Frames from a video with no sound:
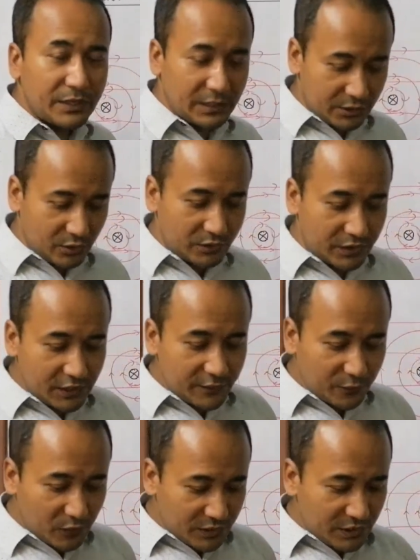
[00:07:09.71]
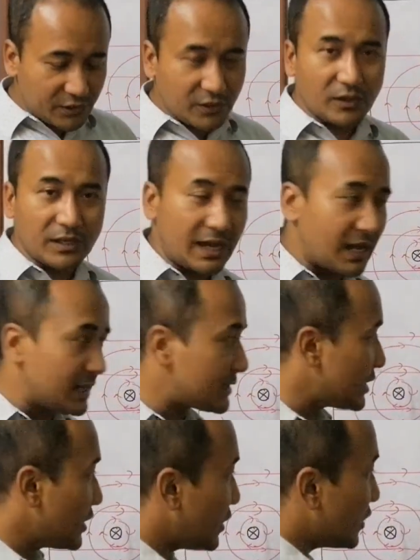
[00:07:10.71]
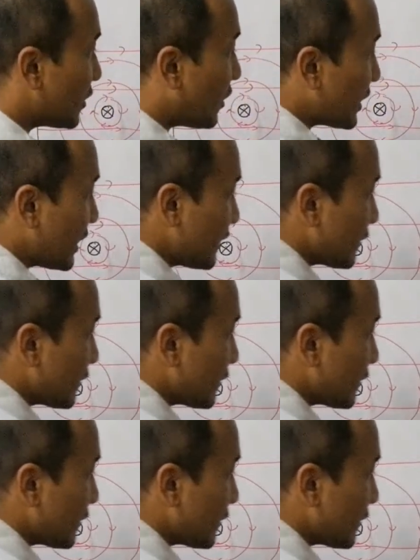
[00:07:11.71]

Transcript: So this force is called as Lorentz